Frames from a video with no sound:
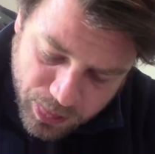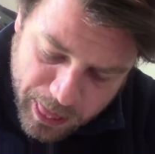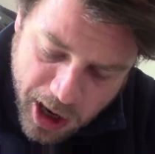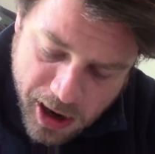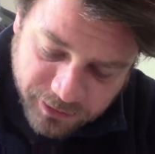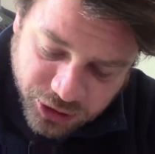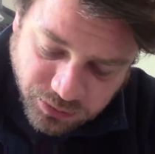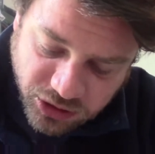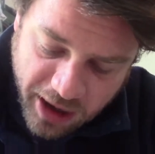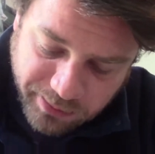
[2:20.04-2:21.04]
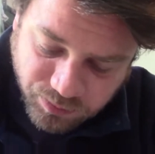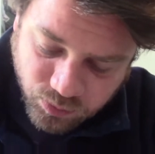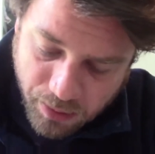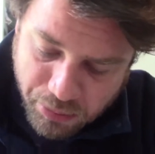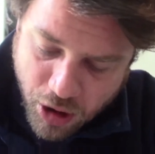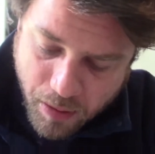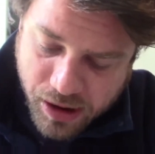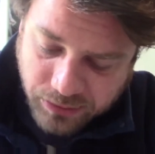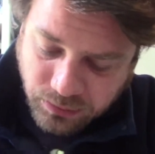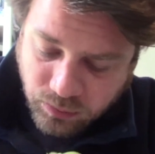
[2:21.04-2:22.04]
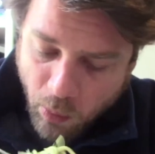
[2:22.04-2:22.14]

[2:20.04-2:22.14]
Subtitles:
I have sometimes a problem